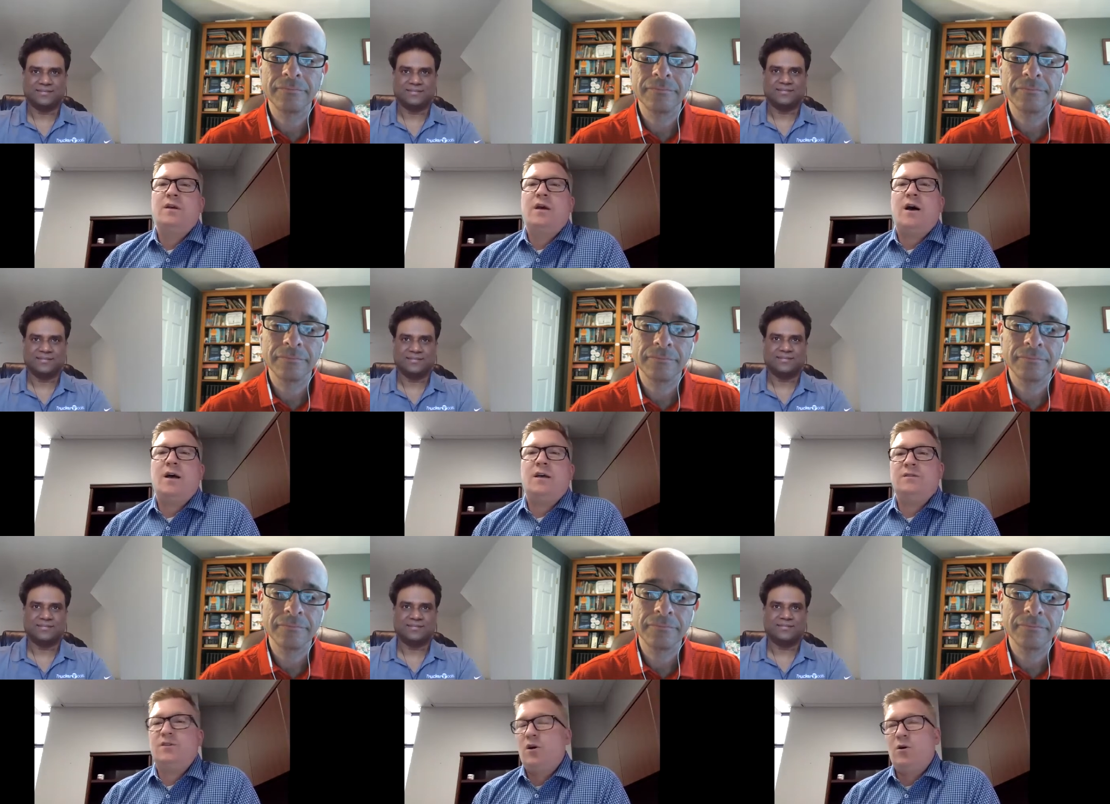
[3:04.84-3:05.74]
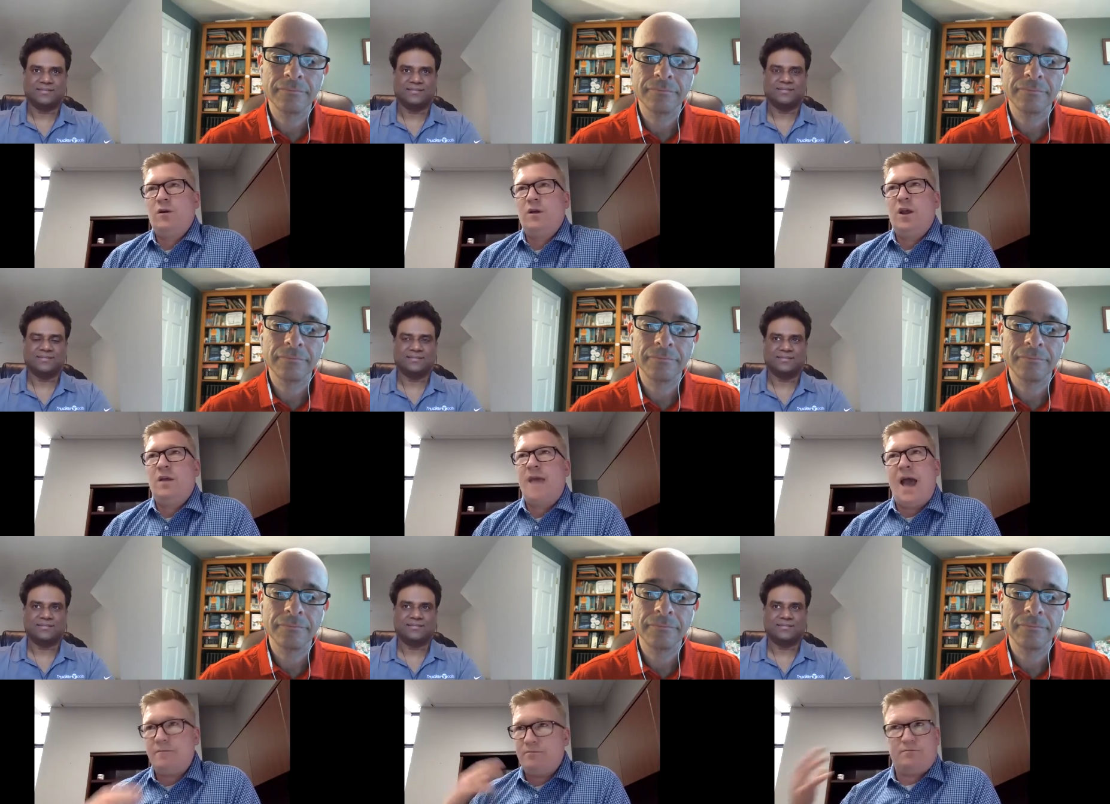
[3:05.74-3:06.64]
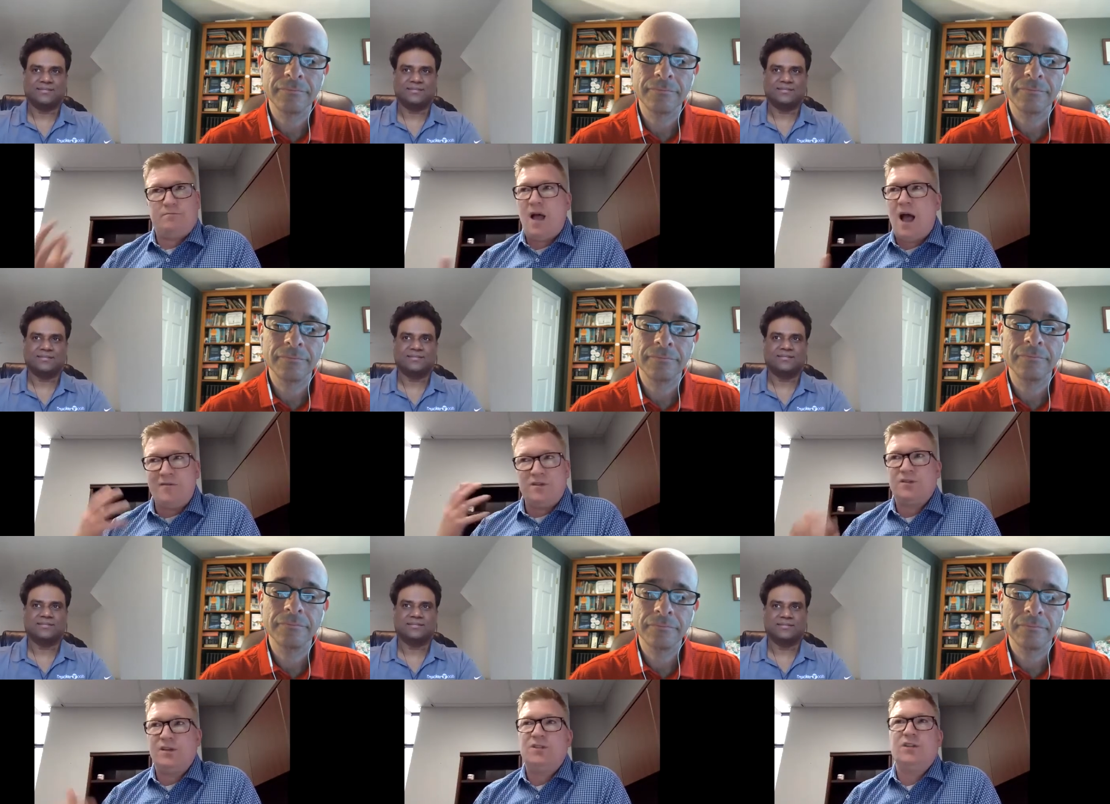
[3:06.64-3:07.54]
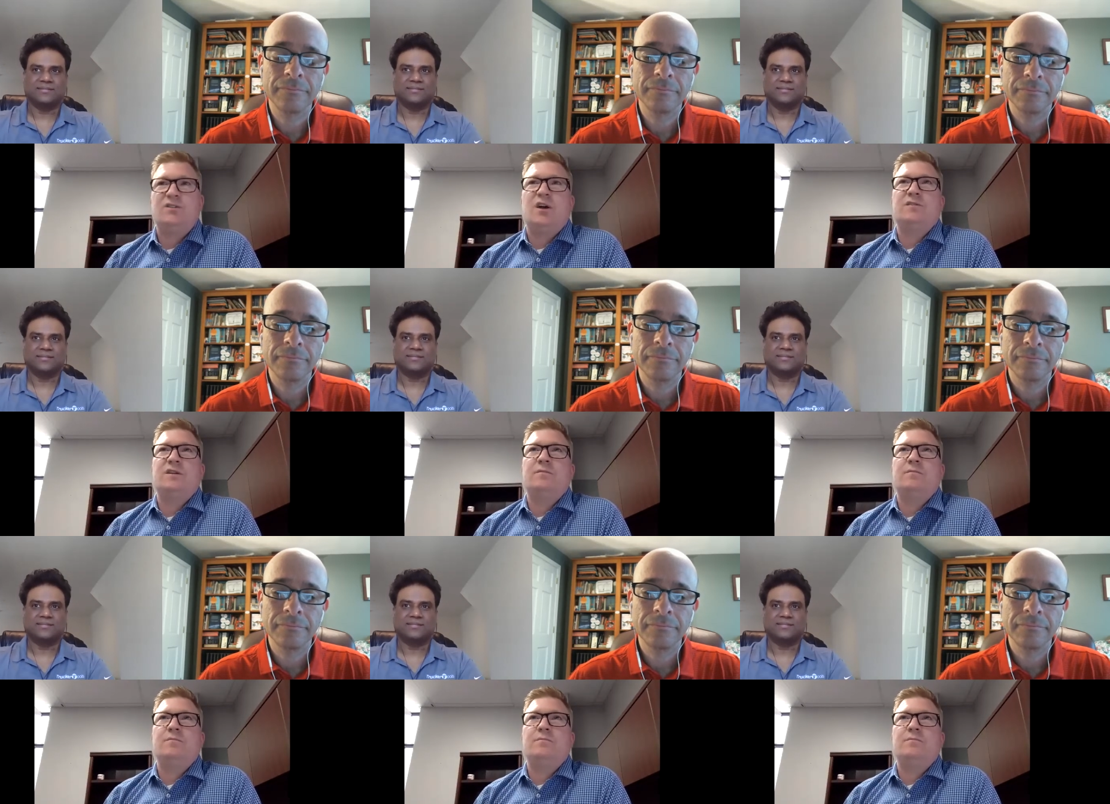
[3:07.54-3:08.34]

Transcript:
Speaker 1: Uh, and so, and, and that obviously just doesn't,